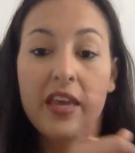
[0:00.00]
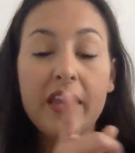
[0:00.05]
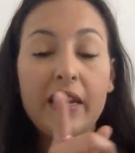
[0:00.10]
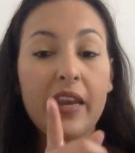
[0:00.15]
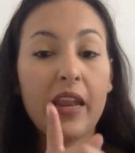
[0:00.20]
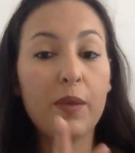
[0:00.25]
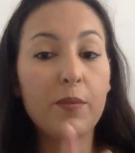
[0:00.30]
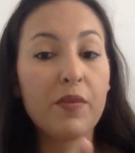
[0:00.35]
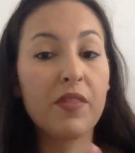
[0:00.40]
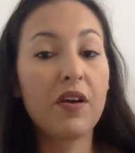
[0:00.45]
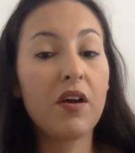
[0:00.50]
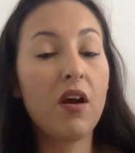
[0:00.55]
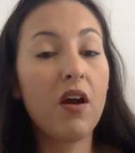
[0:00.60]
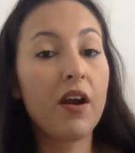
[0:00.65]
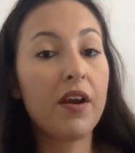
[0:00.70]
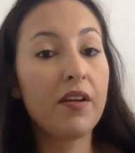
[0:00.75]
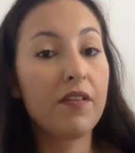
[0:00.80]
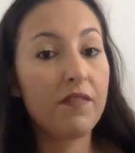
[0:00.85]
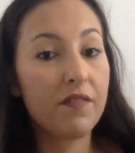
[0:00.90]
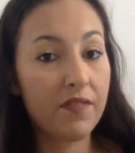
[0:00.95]
Name of the
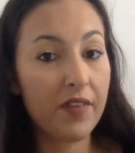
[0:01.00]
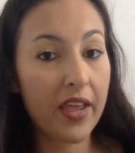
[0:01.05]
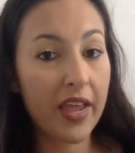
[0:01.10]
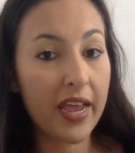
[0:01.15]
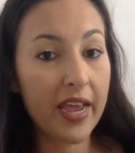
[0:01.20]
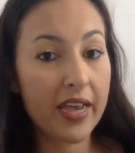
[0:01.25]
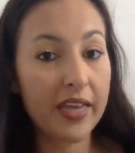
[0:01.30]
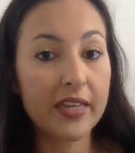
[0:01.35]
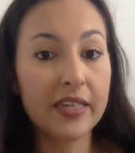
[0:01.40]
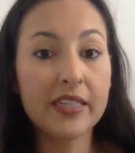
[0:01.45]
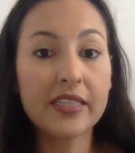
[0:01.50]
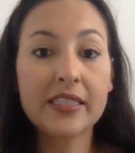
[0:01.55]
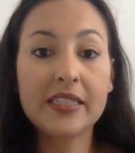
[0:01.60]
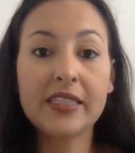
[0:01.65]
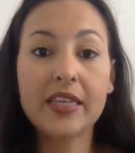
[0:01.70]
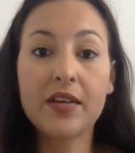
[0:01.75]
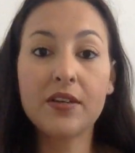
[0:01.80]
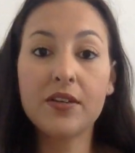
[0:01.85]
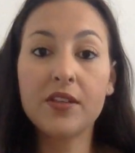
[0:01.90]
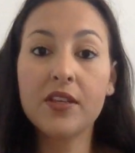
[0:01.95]
card, van.
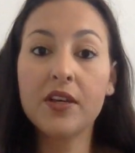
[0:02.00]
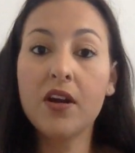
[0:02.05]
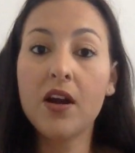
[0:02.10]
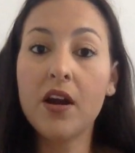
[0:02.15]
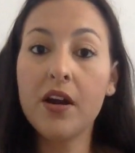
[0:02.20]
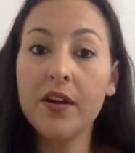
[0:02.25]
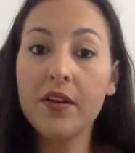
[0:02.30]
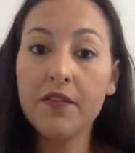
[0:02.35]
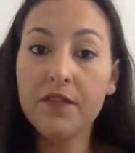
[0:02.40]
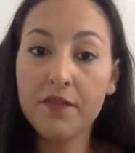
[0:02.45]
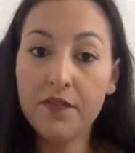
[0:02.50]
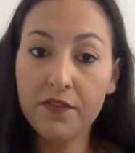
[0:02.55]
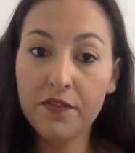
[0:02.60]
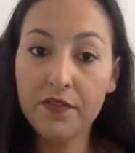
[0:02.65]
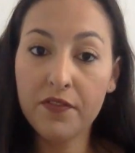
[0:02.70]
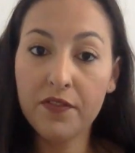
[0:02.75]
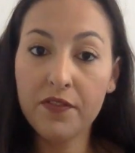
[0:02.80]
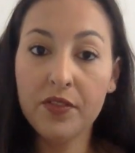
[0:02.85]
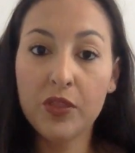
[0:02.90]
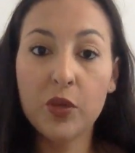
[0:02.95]
Sound of the card,
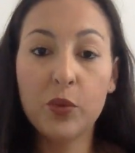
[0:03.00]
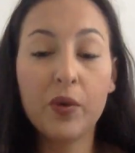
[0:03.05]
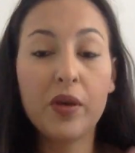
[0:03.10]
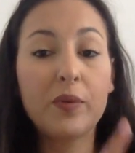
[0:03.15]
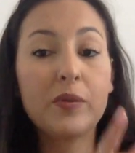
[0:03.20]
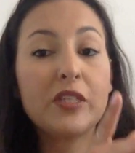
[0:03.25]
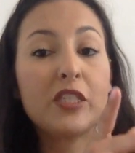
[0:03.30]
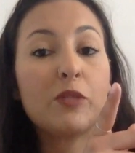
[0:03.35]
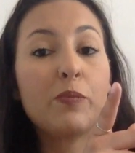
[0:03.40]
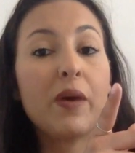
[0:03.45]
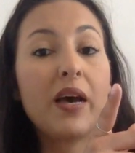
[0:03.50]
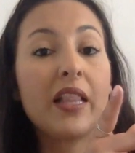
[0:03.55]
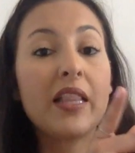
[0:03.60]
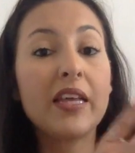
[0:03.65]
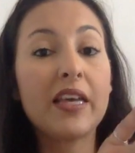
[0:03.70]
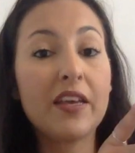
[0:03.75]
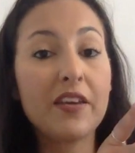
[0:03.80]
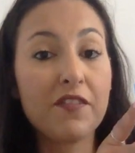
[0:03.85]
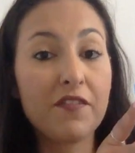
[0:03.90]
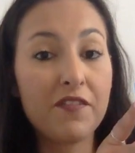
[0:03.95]
v, the way we spell
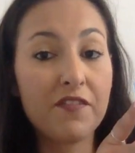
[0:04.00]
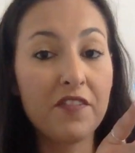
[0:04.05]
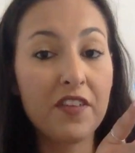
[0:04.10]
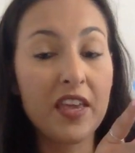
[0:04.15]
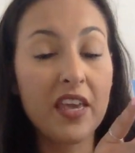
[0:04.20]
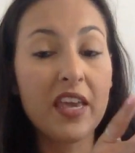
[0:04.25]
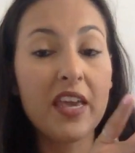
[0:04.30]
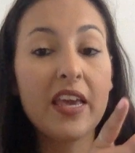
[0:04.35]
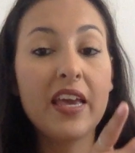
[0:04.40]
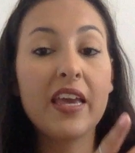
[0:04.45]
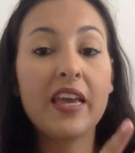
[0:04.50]
it, V.